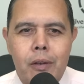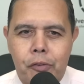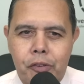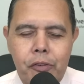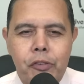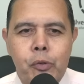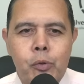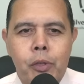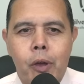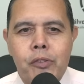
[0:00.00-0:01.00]
Since two
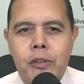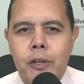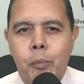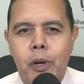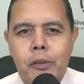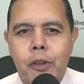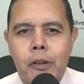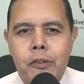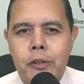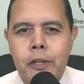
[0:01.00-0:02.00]
thousand one,
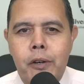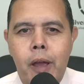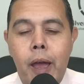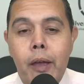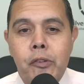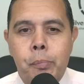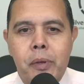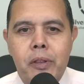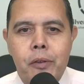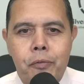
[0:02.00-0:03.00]
Doctor Nenner has
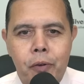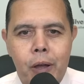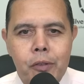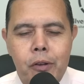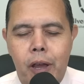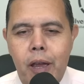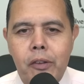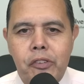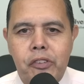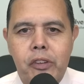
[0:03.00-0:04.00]
been the founder
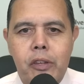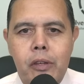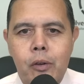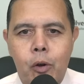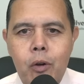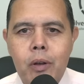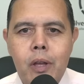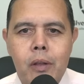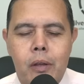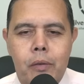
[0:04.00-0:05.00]
and C E O
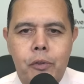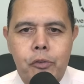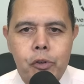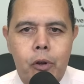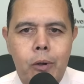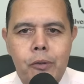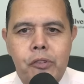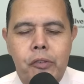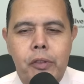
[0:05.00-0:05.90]
of the Charles